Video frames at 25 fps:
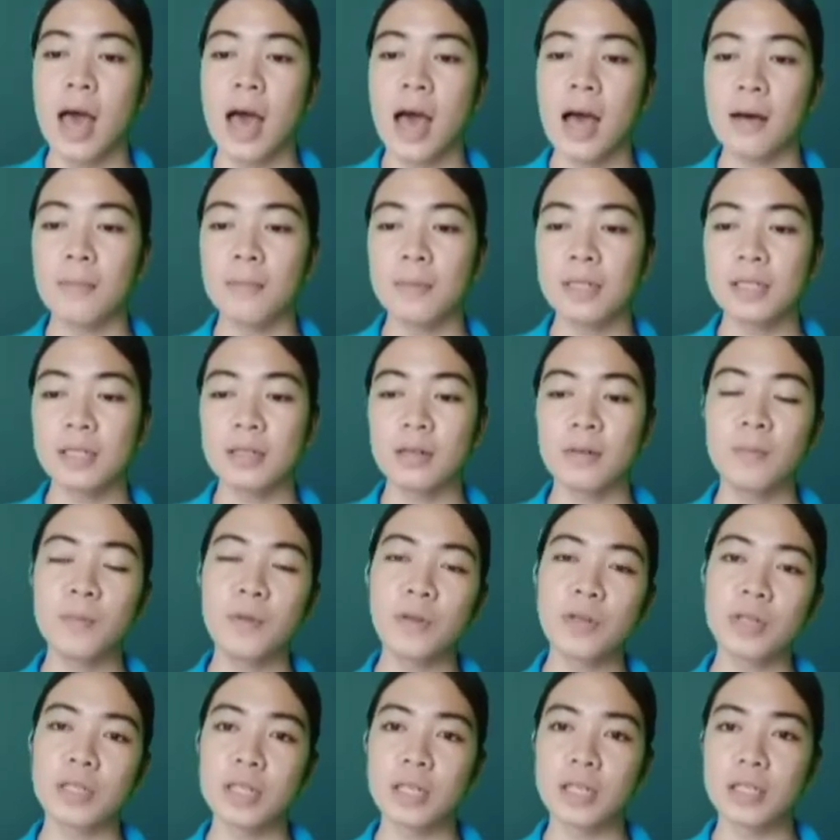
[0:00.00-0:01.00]
Amazon
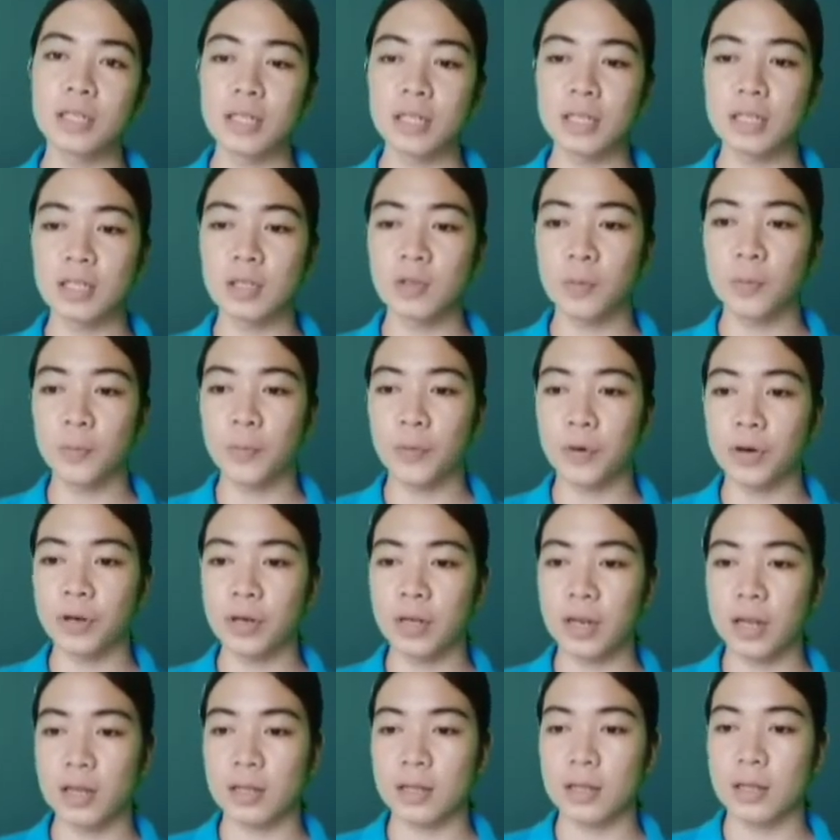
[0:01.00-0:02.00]
Music is
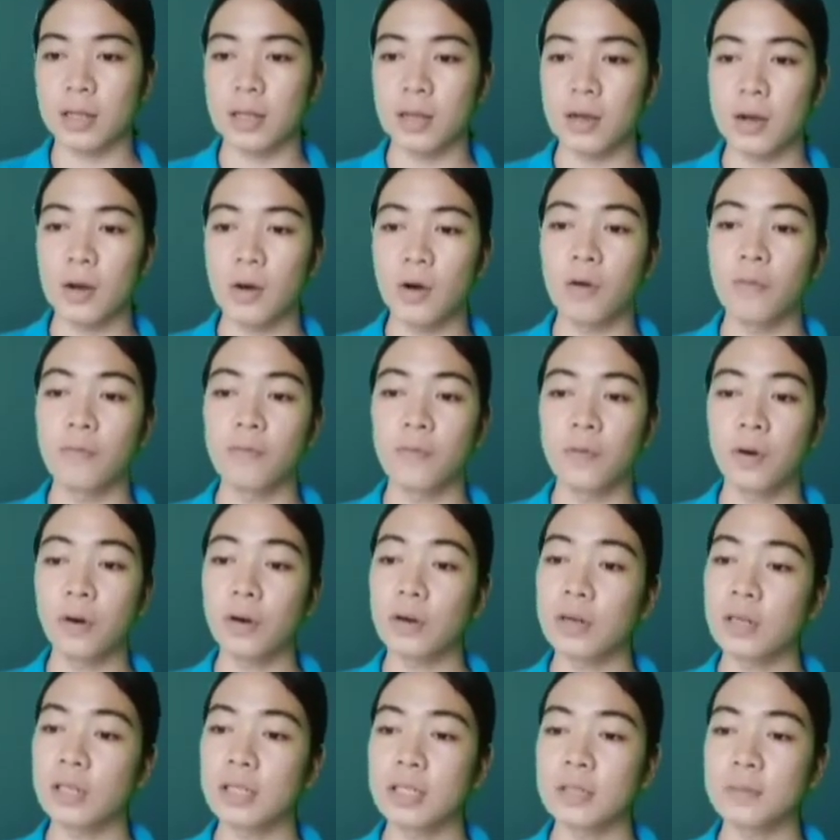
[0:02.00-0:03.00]
supported, of
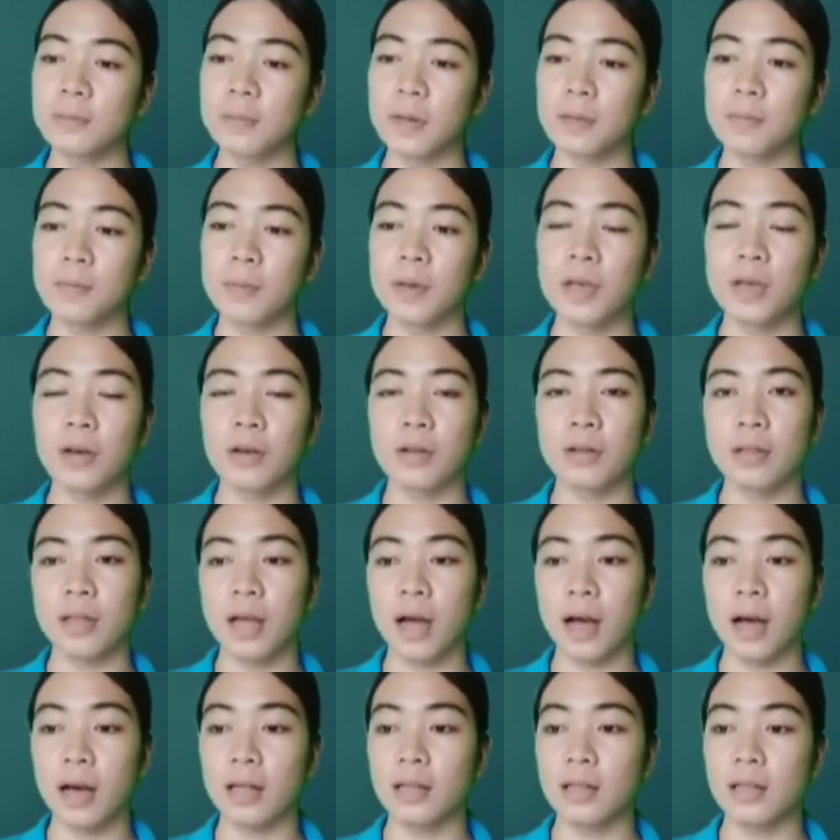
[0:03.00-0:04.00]
course, but beyond
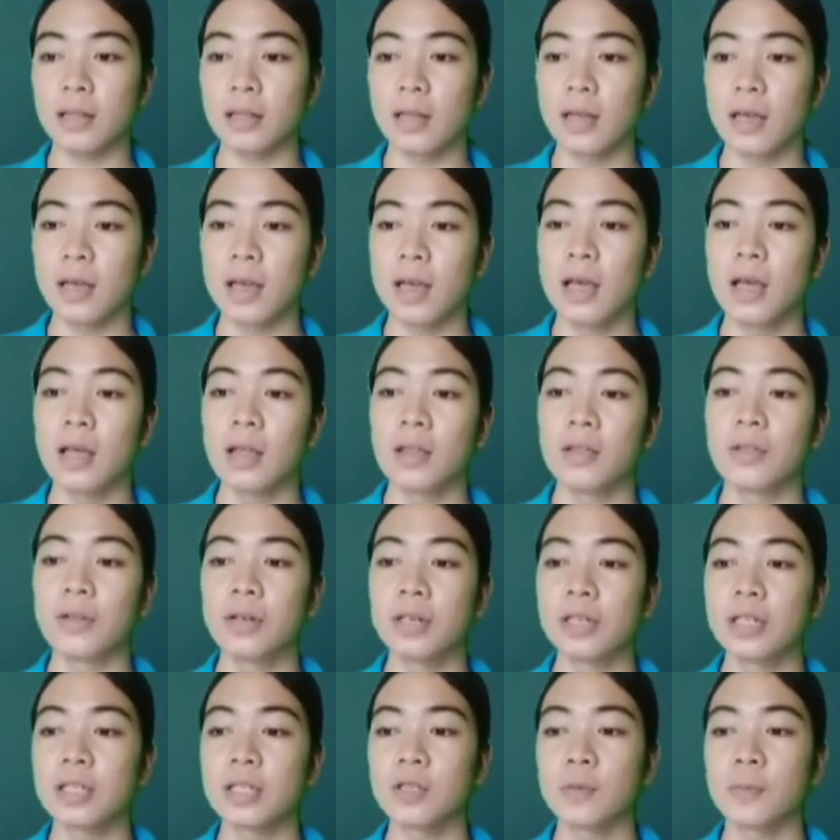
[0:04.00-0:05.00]
that,
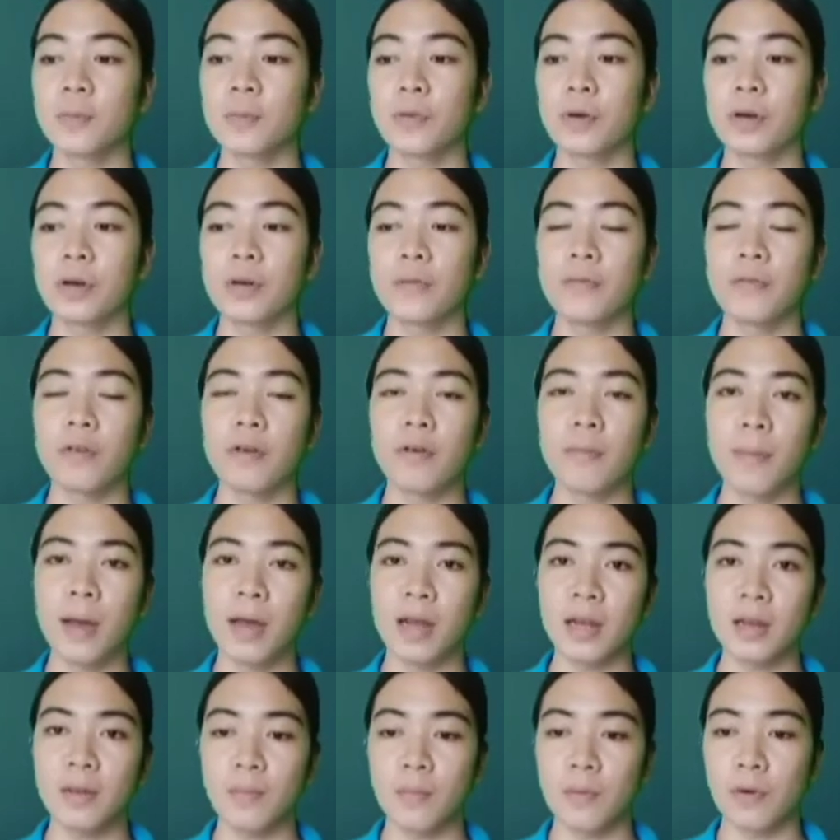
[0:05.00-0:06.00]
there's support for
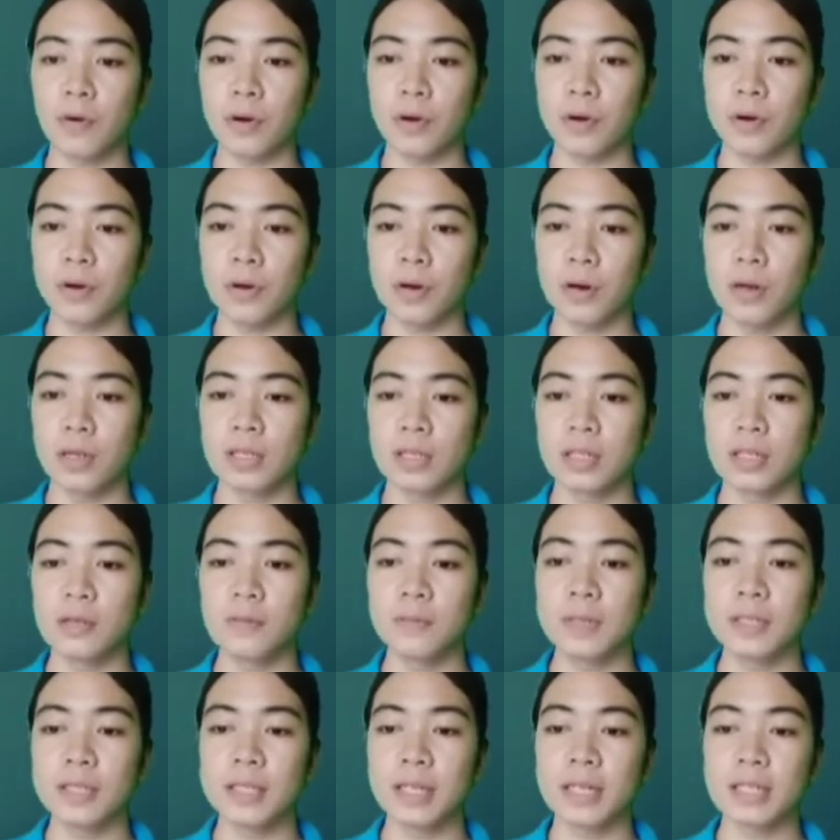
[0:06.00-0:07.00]
many more
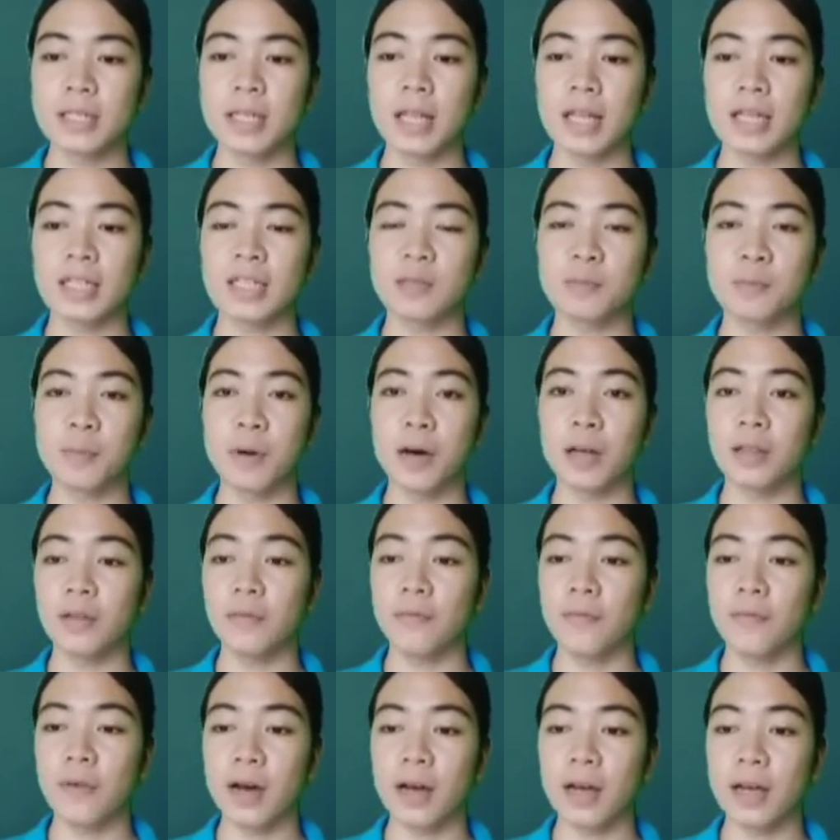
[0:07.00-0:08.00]
services like
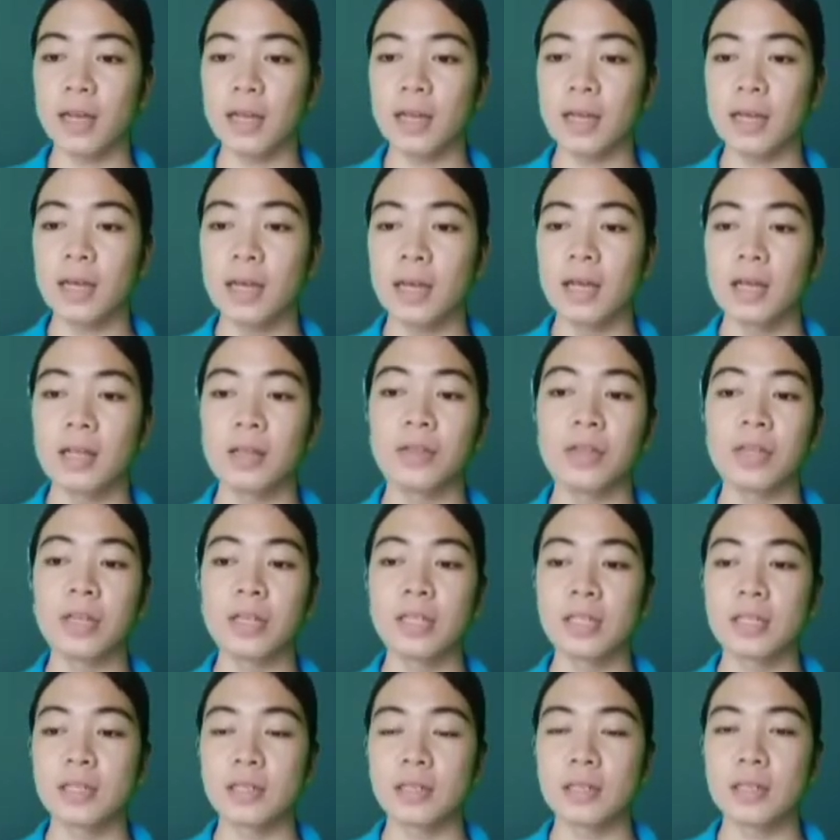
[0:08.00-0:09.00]
Spotify,
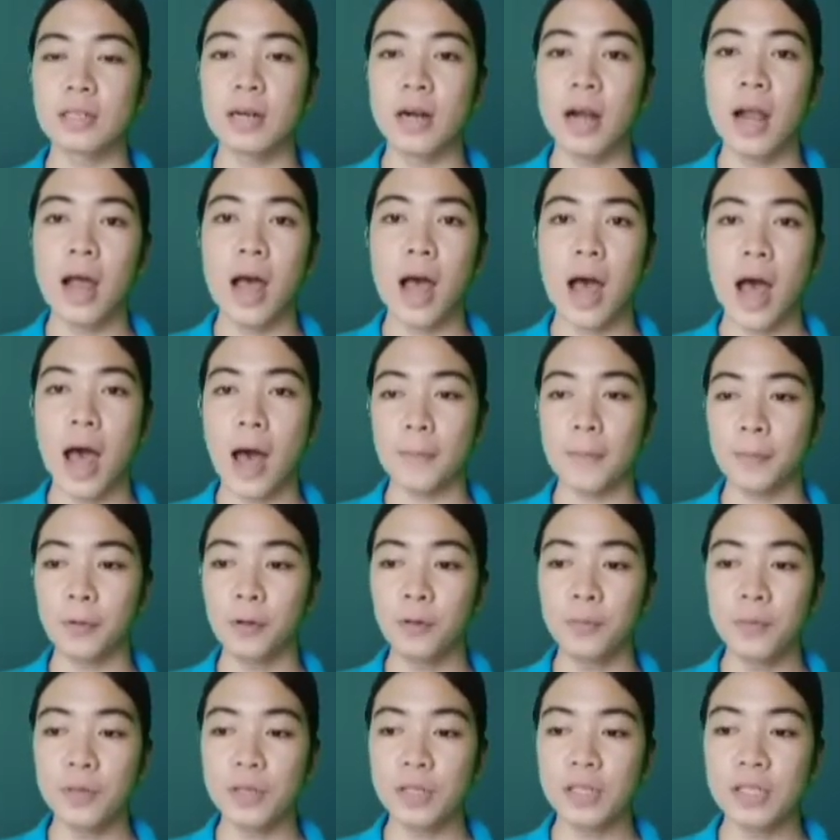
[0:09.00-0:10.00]
Deezer,
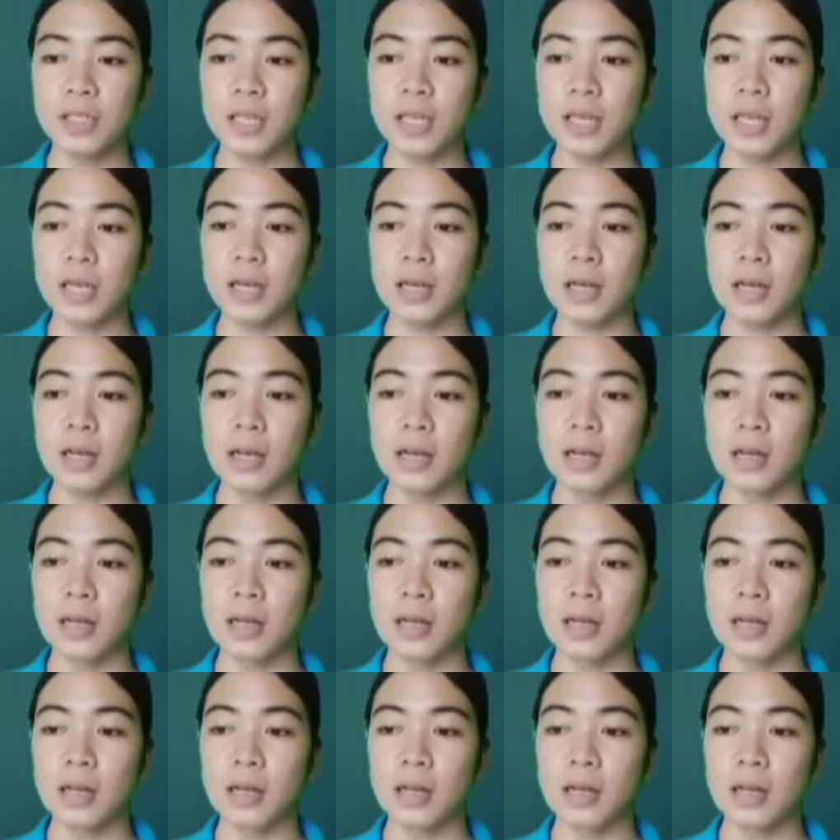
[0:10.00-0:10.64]
Apple Music,